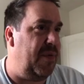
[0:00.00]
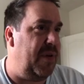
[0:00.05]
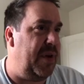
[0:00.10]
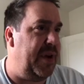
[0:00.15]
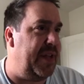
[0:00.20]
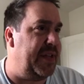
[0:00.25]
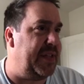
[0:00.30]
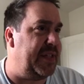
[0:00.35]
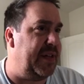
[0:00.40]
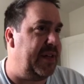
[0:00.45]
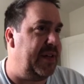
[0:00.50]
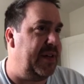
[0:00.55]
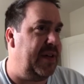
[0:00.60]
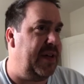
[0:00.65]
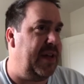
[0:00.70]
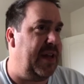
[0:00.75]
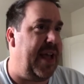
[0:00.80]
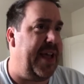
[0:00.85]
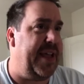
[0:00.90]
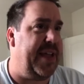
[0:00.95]
What is it?
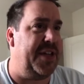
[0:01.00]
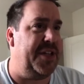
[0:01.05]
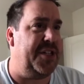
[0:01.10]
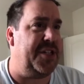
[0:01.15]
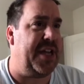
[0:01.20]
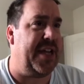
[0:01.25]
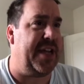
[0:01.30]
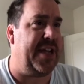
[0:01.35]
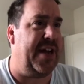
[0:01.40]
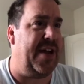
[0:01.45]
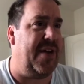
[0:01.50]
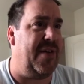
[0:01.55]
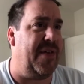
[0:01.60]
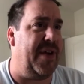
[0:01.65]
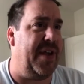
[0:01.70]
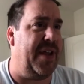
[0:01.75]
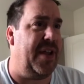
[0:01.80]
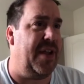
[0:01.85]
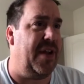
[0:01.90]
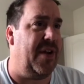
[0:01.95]
I can check it out
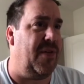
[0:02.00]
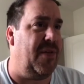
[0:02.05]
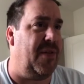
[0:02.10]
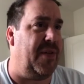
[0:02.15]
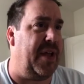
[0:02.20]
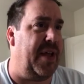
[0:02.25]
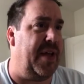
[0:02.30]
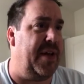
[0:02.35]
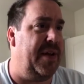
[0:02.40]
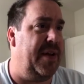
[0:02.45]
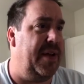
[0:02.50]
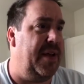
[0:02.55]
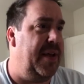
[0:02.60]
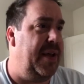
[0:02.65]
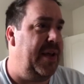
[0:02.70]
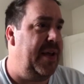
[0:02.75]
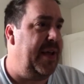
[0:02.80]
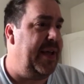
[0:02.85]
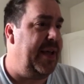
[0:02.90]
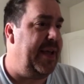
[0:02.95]
right here. Hold on.
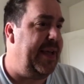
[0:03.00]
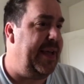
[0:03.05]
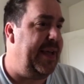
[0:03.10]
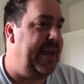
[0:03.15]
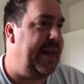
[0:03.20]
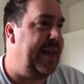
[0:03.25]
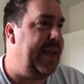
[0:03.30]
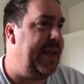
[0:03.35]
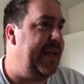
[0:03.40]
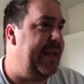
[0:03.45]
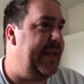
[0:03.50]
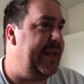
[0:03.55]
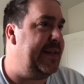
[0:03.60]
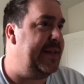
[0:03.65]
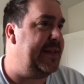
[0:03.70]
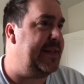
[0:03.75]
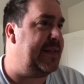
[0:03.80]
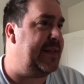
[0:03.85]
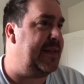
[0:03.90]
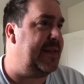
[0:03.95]
It
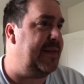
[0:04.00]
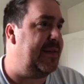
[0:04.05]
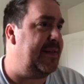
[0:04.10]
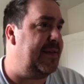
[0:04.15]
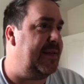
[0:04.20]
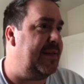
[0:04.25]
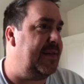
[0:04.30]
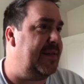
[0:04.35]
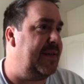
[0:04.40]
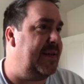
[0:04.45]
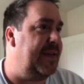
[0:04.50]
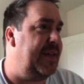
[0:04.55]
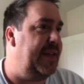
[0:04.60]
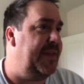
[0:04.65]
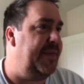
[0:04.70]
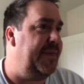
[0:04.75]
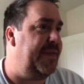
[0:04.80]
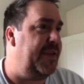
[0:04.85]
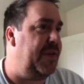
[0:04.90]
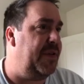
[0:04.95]
is
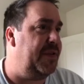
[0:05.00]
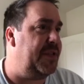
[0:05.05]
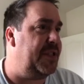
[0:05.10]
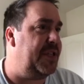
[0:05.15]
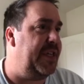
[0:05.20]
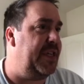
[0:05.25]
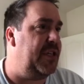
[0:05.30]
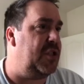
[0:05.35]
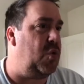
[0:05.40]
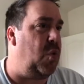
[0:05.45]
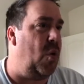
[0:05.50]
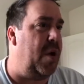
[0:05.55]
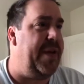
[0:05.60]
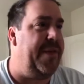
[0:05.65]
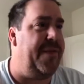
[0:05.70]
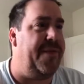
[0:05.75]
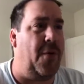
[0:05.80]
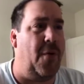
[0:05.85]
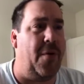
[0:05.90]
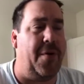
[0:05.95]
info sheet
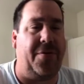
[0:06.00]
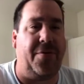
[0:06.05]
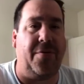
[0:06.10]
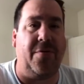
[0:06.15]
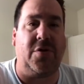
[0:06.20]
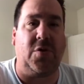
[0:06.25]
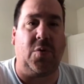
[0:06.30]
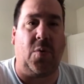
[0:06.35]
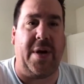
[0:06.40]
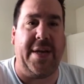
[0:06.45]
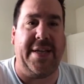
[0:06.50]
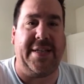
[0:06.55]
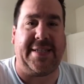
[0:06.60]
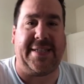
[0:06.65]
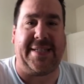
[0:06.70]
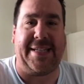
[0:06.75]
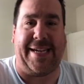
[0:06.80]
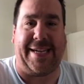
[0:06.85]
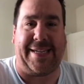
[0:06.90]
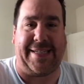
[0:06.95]
24th through
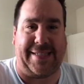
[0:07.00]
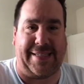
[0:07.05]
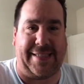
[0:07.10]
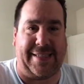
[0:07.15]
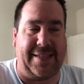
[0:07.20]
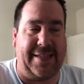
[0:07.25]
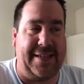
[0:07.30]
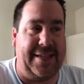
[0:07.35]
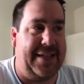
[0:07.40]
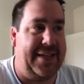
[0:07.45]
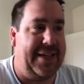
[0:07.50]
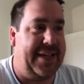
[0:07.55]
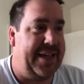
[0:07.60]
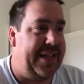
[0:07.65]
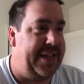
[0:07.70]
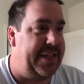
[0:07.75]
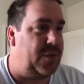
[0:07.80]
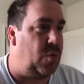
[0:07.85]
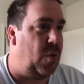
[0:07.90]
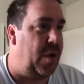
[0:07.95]
26th
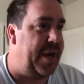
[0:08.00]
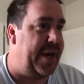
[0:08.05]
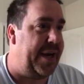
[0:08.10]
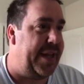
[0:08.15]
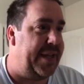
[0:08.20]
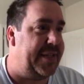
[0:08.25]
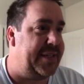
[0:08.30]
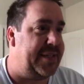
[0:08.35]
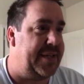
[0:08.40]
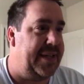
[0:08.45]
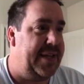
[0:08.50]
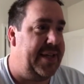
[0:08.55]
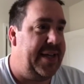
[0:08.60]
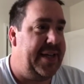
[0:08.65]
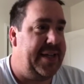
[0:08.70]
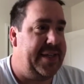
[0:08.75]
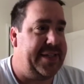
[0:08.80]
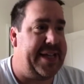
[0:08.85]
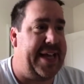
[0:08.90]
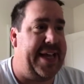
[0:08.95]
is what it is.
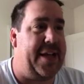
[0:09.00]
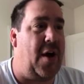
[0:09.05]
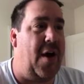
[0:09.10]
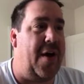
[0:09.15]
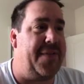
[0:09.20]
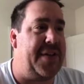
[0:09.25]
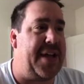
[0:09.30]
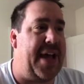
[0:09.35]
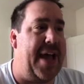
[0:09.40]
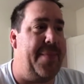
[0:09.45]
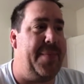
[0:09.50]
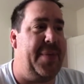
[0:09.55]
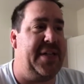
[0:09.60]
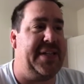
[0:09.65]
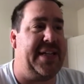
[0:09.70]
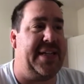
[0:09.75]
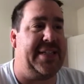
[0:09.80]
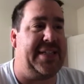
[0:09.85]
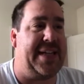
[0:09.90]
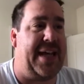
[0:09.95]
Takeoff time
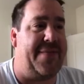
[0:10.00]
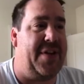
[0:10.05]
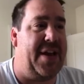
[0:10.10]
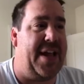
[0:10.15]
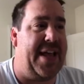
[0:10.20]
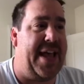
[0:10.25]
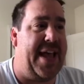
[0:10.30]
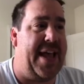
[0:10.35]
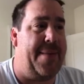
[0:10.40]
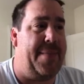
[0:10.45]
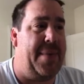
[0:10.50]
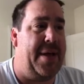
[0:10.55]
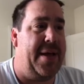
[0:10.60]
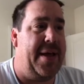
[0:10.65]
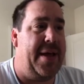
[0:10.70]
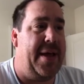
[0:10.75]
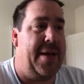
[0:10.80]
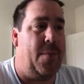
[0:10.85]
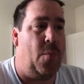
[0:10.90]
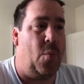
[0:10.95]
is at 7 a.m.
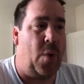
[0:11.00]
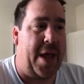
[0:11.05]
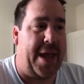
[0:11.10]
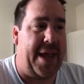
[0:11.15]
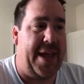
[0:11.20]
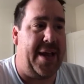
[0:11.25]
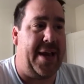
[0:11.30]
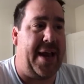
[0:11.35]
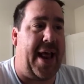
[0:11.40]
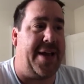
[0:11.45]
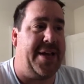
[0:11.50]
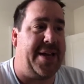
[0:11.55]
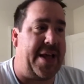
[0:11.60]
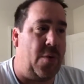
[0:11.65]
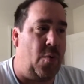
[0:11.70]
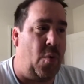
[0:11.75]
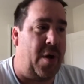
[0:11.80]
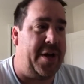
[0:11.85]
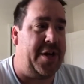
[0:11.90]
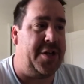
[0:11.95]
Weigh in on
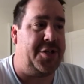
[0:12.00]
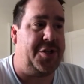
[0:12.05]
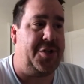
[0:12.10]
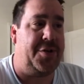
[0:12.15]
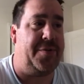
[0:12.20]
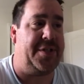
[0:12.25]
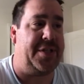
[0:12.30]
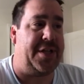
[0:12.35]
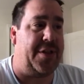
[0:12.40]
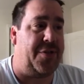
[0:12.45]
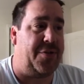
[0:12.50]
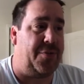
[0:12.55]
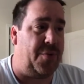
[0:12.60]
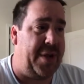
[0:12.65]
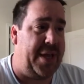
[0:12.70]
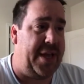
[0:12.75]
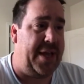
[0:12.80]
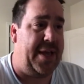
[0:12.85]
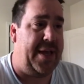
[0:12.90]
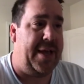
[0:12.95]
day one and two is at
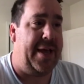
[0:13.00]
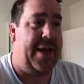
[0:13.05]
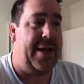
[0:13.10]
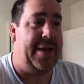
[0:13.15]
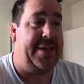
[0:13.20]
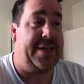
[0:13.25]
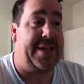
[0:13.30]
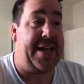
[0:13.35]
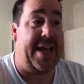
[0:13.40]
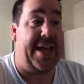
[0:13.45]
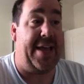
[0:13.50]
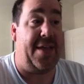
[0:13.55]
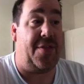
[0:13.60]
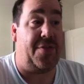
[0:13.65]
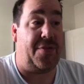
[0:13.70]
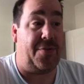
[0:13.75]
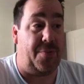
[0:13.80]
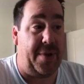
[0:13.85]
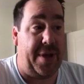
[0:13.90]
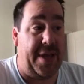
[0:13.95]
three. Day
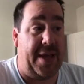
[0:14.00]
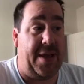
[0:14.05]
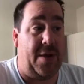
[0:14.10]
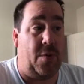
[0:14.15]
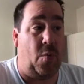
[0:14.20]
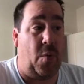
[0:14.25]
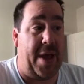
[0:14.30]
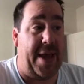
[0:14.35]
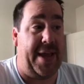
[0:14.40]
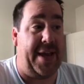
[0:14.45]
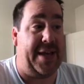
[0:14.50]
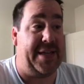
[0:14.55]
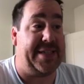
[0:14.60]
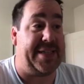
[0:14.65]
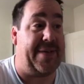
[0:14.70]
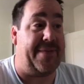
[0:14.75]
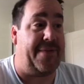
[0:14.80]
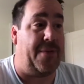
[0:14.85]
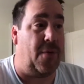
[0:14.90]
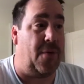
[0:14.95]
three, weigh in
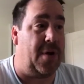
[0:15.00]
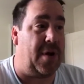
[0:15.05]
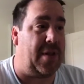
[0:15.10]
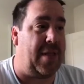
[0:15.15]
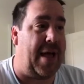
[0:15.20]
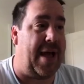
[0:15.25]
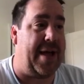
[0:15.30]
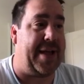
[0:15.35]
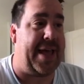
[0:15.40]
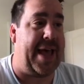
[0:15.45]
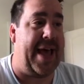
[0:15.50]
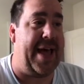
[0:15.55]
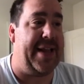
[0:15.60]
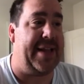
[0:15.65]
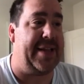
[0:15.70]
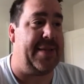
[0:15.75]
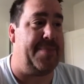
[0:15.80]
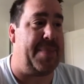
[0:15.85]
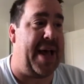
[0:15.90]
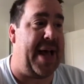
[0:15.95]
is at four o'clock
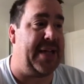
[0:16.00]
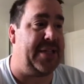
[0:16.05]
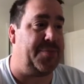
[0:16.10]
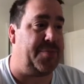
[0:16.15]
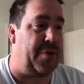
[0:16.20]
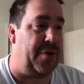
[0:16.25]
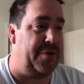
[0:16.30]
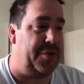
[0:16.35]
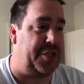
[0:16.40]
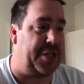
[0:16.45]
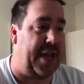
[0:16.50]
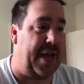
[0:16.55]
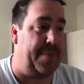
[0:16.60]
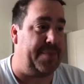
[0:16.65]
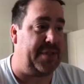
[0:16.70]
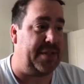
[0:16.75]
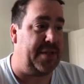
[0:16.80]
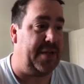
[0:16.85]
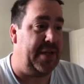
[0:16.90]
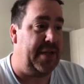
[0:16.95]
at Bass Pro
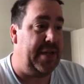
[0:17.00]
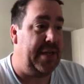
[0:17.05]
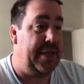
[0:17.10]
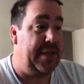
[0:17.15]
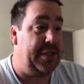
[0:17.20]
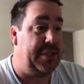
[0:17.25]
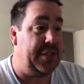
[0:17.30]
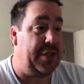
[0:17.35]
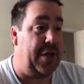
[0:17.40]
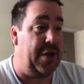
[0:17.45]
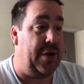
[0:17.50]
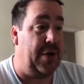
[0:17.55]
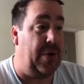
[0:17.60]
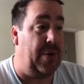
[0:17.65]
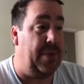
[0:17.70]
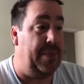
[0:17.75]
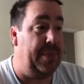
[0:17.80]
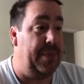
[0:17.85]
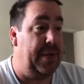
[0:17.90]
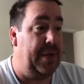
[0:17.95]
Shops.
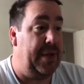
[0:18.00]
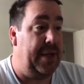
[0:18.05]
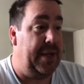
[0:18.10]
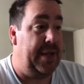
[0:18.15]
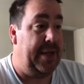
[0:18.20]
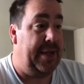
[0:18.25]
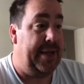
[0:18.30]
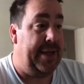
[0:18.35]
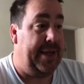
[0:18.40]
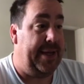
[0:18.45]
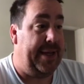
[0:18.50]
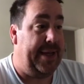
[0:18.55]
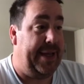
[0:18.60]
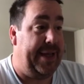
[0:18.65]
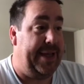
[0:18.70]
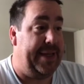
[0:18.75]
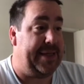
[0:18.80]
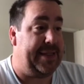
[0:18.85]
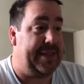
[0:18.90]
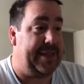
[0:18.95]
So
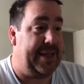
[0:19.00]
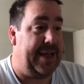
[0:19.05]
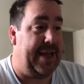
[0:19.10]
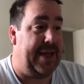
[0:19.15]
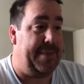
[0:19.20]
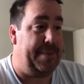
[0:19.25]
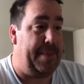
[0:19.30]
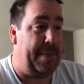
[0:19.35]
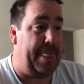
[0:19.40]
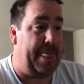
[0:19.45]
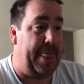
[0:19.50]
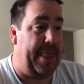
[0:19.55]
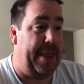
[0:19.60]
it's uh,